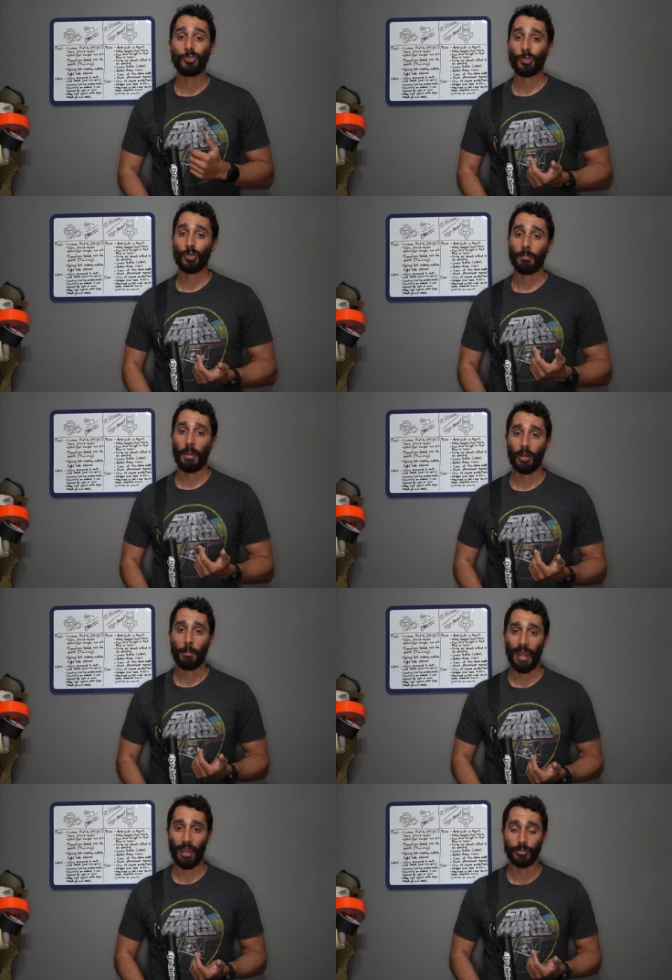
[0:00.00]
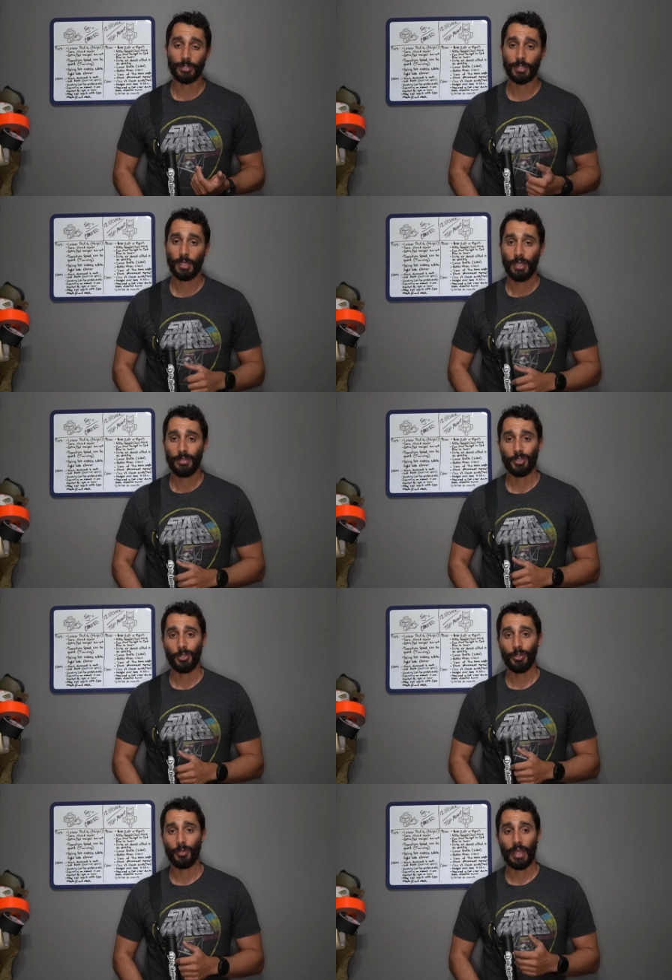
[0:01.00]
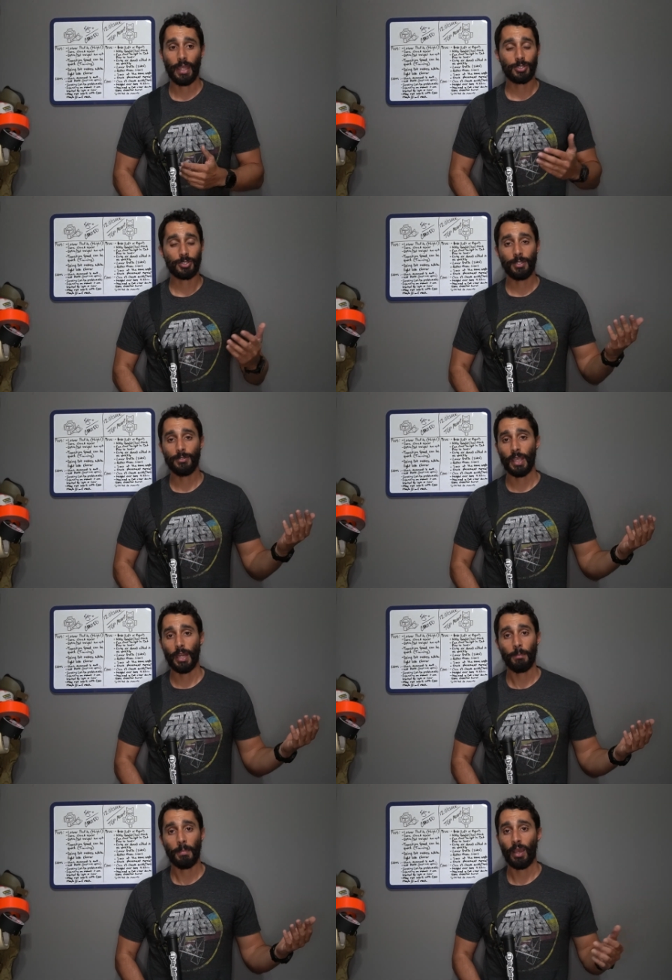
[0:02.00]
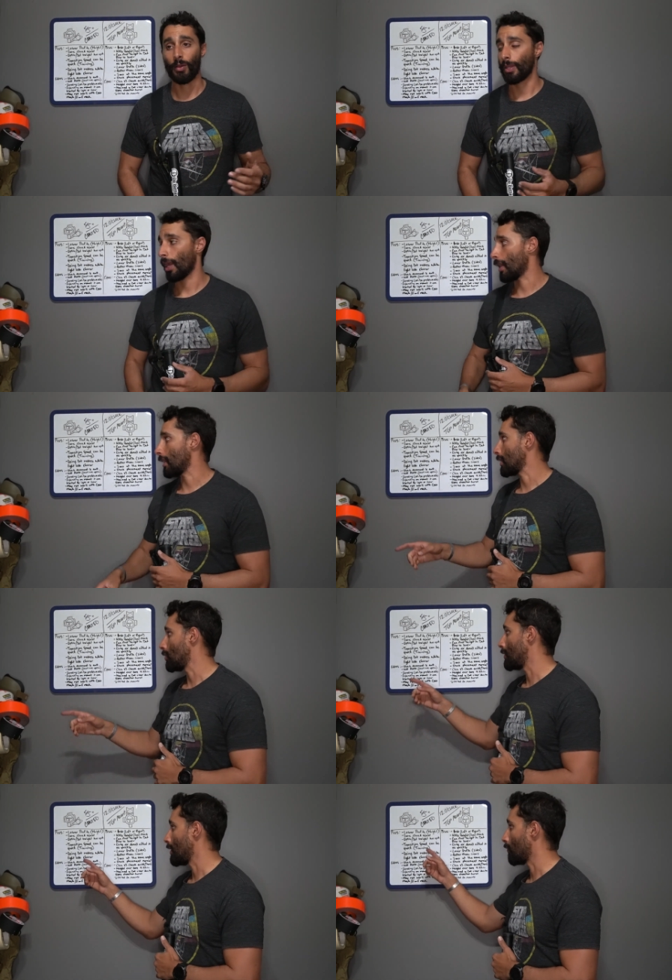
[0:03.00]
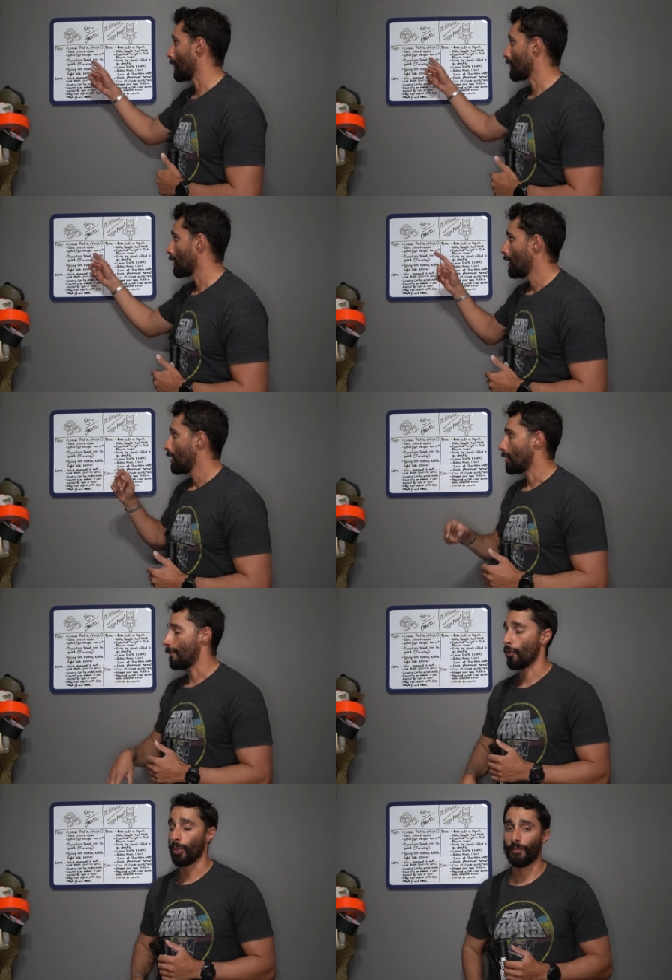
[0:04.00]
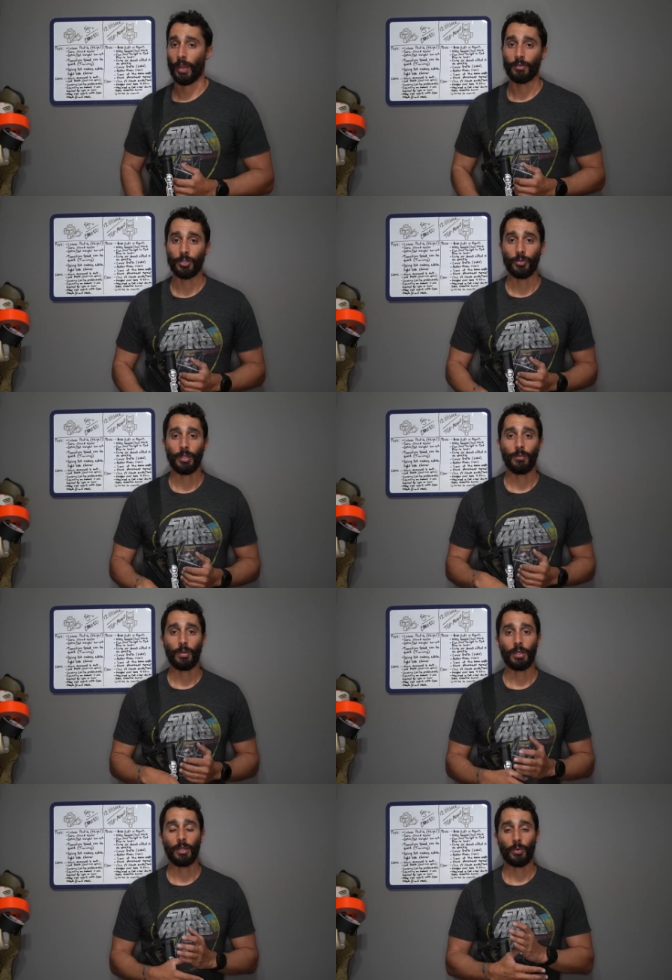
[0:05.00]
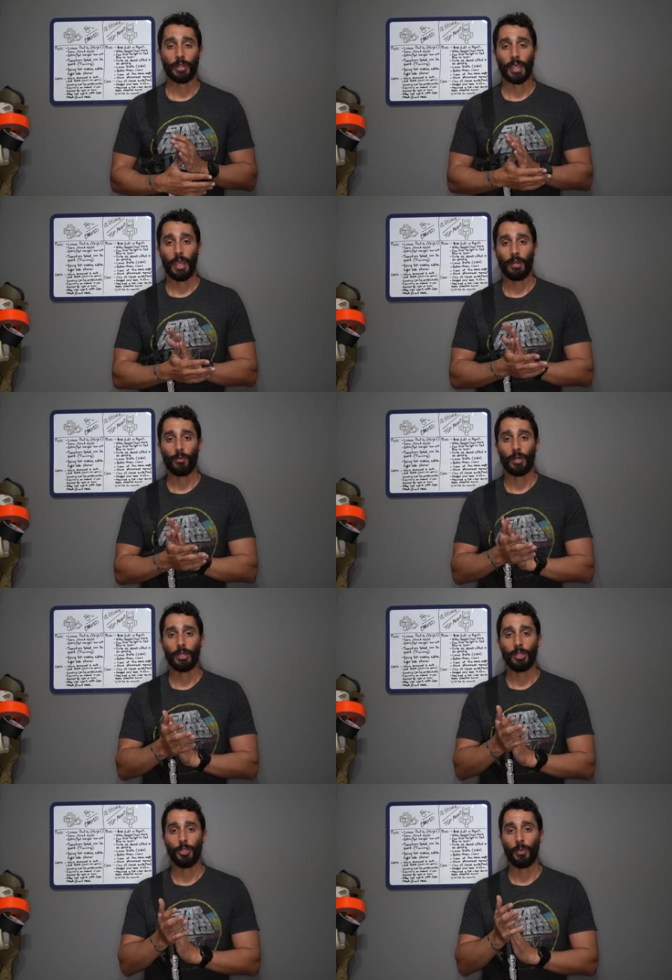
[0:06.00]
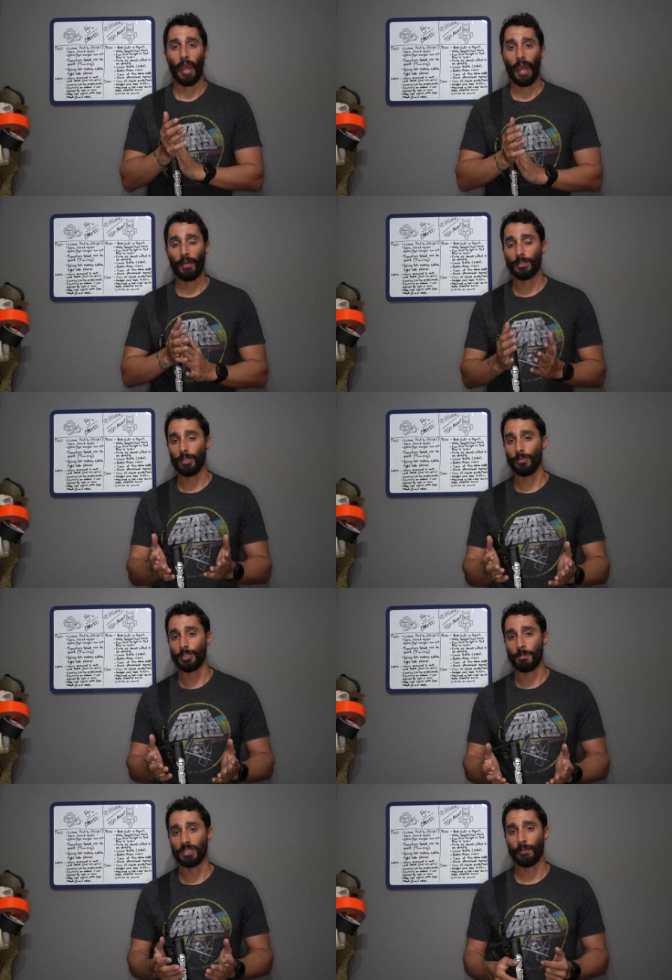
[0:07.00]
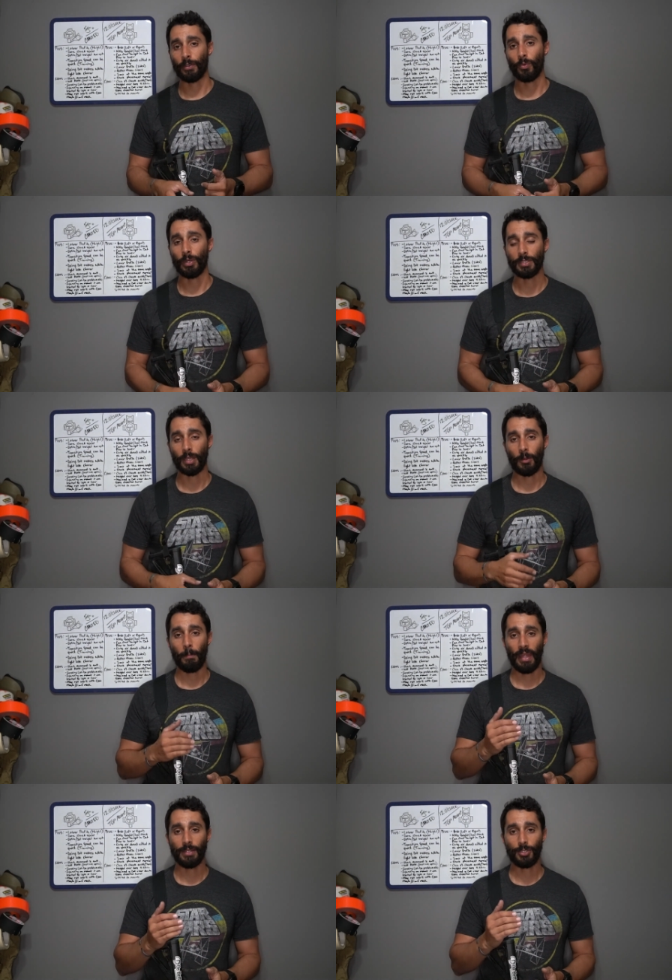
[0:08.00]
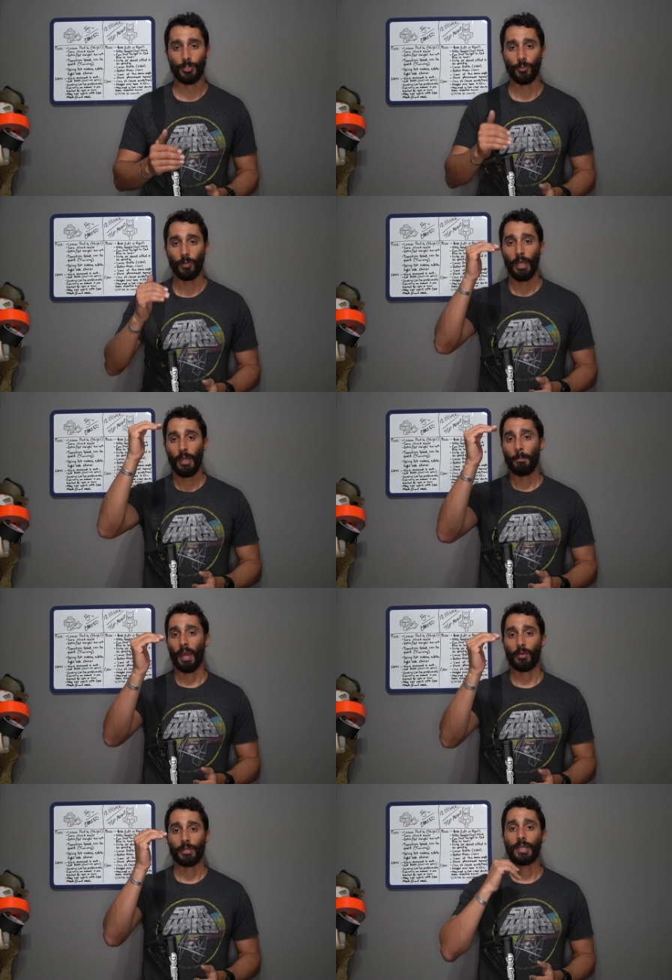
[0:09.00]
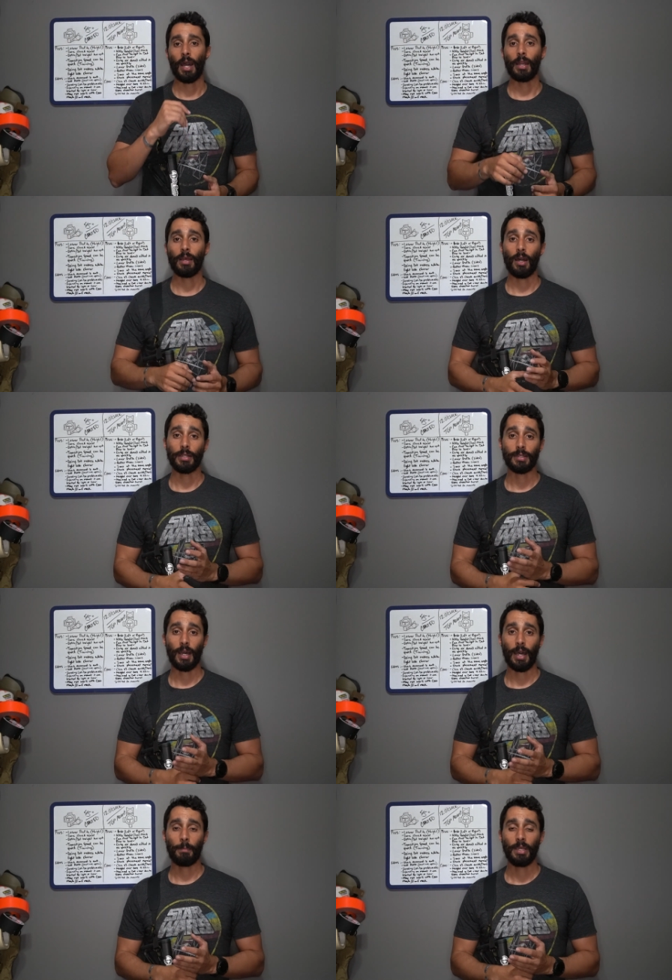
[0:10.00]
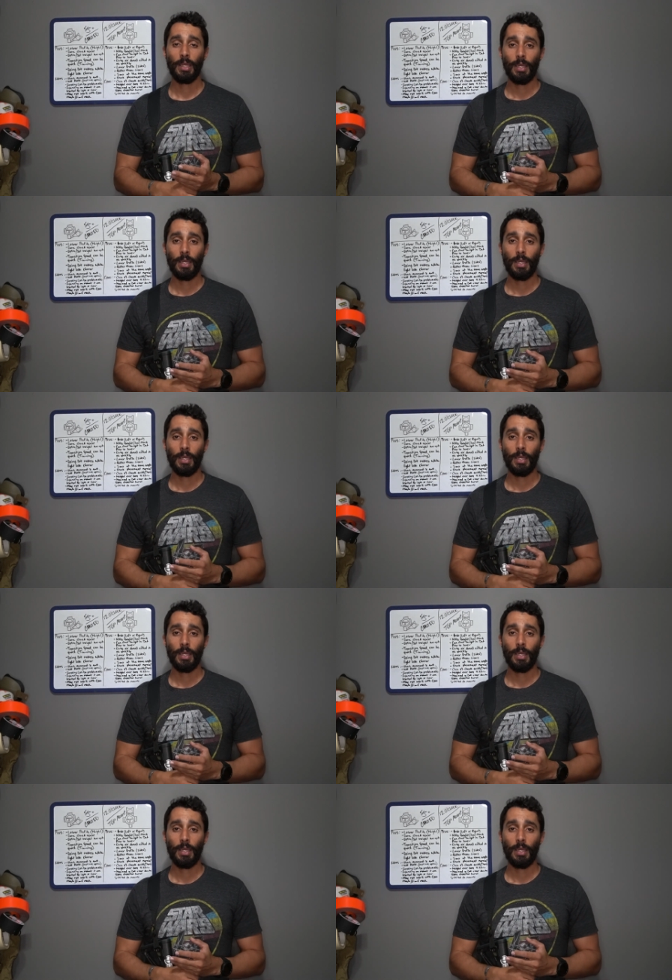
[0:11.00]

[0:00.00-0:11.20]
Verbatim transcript: certain amount of mounts. So you can't just use any mount, kind of like you did with the 45-degree one or the canted one. You have to use specific ones that are meant to mount a dot on top.